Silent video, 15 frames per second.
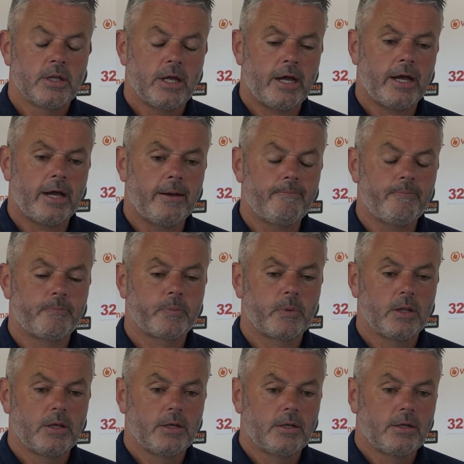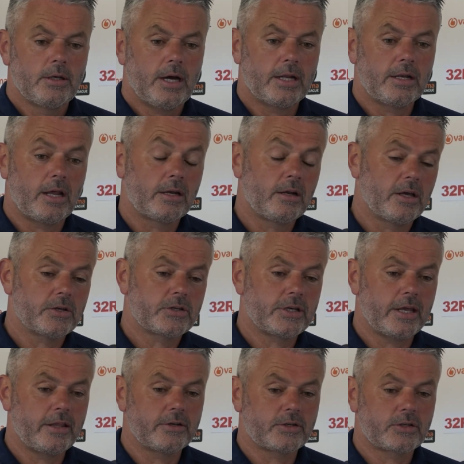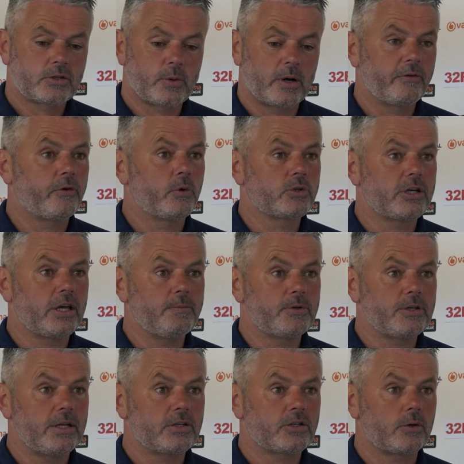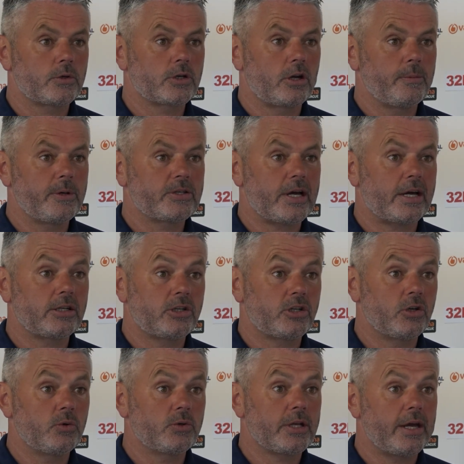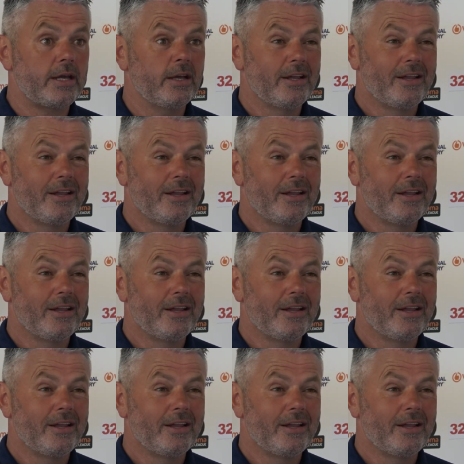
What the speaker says: And like I say, there's 24 teams in, so it's going to be Saturday, Tuesday.